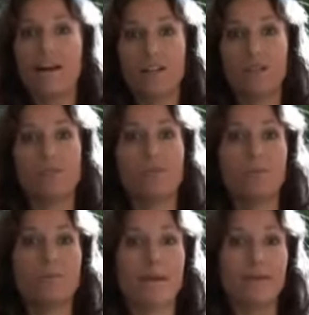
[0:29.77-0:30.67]
I should do
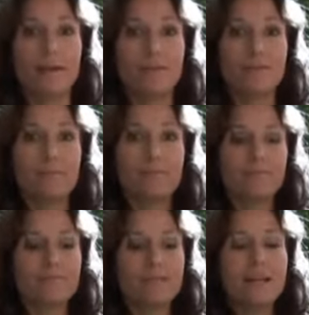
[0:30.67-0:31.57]
with my life.
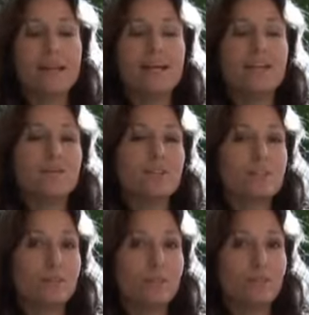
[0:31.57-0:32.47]
It was
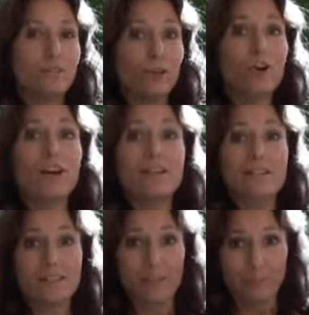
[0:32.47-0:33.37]
to be a
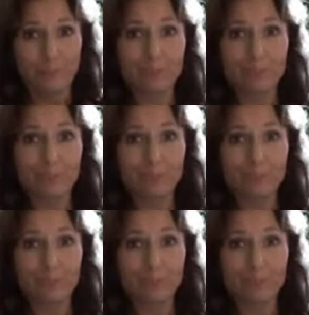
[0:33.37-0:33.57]
florist.